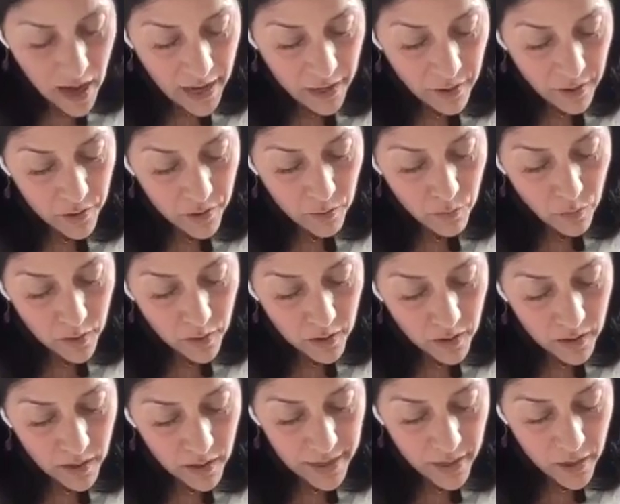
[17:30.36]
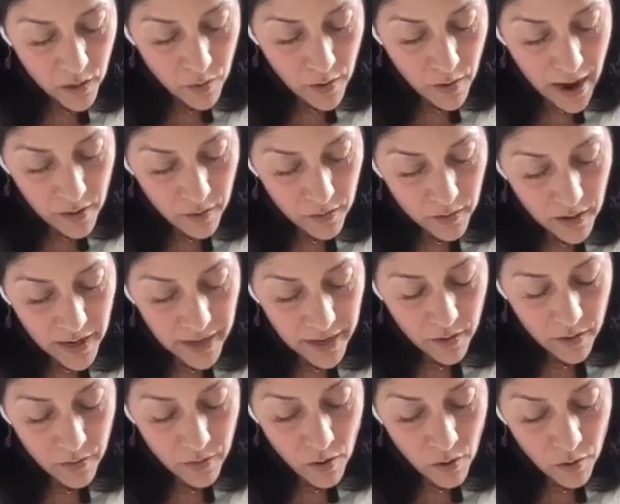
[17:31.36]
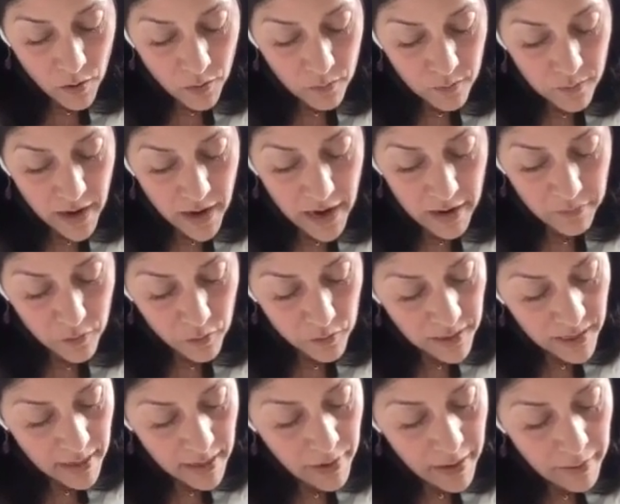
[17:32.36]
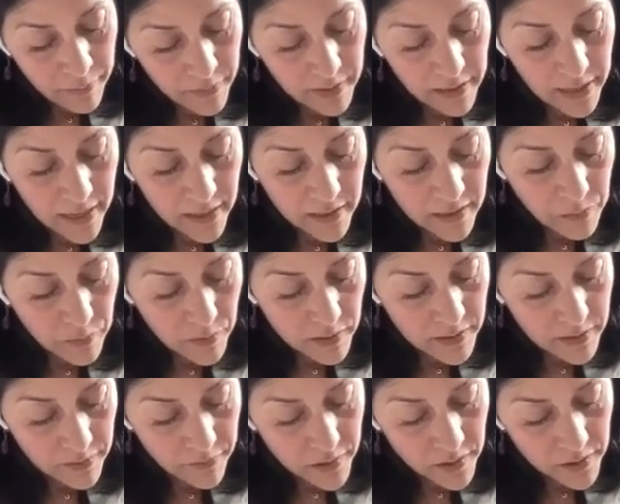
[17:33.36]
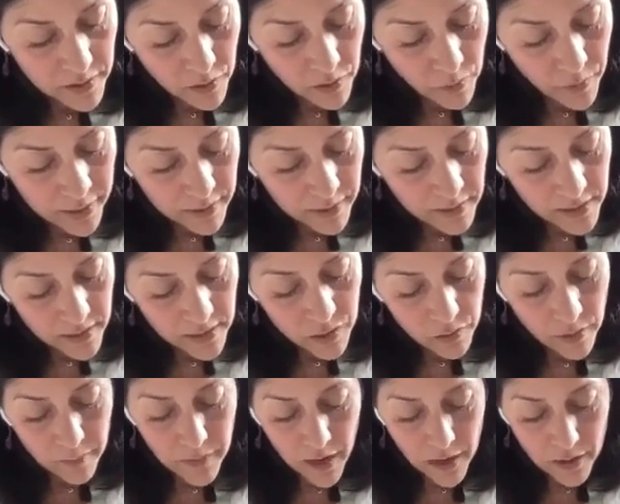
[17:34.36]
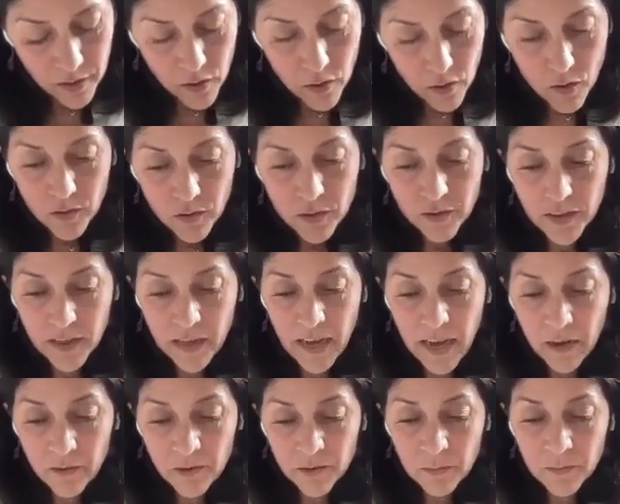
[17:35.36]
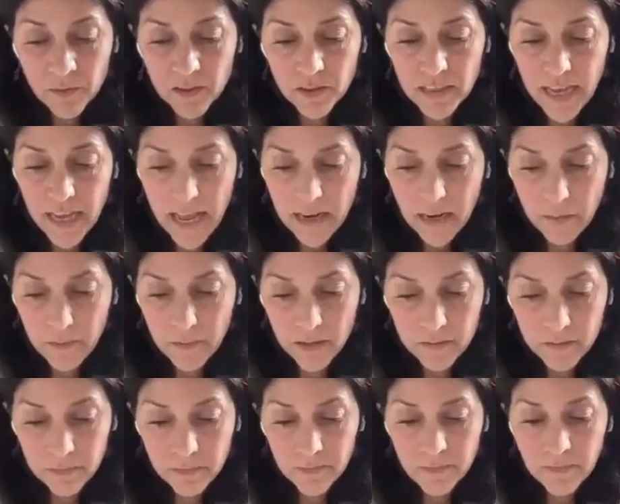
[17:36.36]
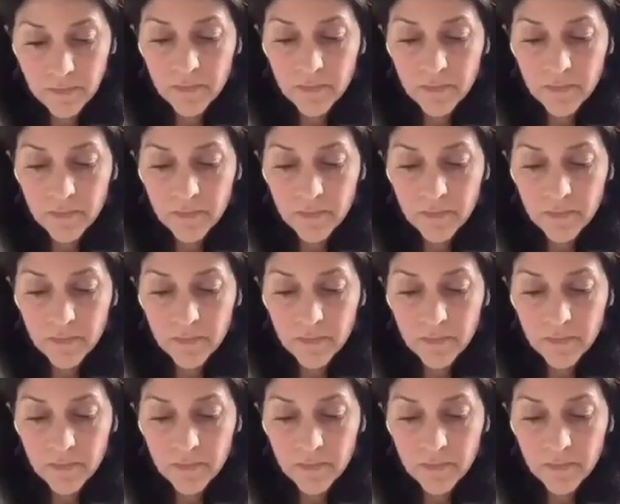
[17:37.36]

I go to work, I go out, I go home, I rotate my plans with different acquaintances so I'm not known or accountable to anyone.